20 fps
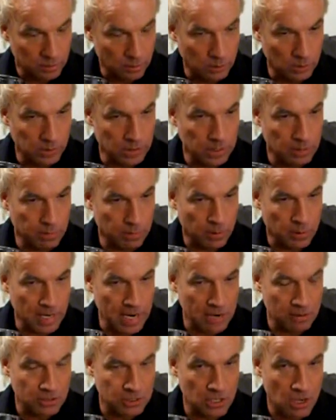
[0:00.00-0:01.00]
Really
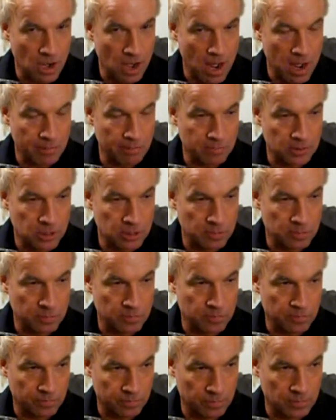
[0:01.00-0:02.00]
pronounced hops
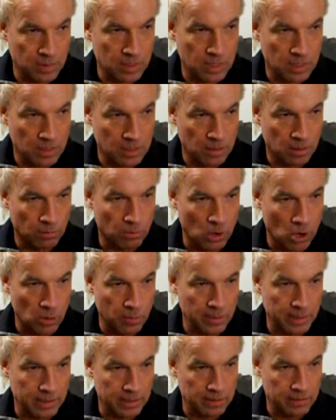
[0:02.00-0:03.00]

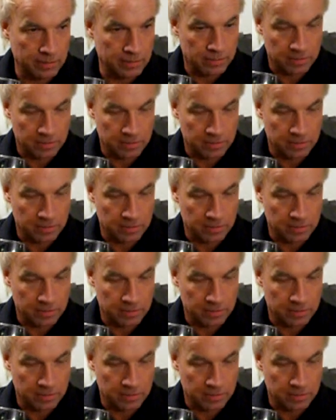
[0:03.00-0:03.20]
aroma.